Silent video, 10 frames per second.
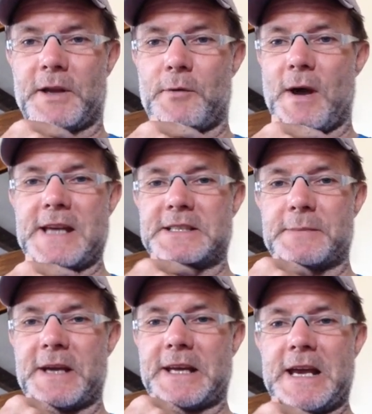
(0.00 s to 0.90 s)
quite easily
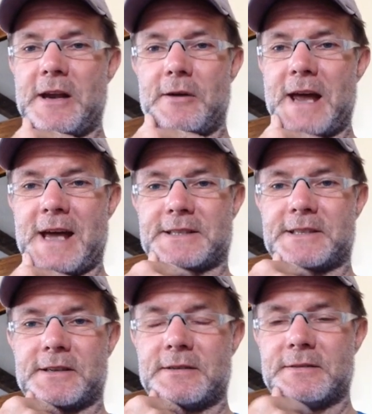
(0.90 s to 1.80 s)
be a kilo
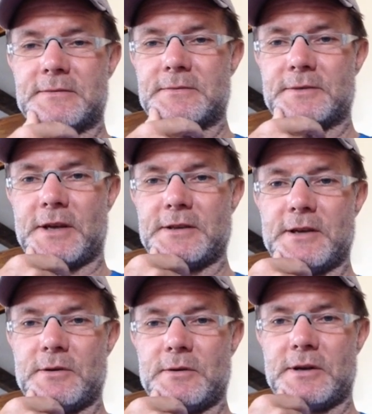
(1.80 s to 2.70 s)
less than
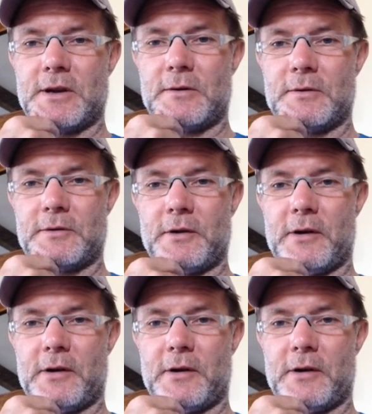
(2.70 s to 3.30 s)
you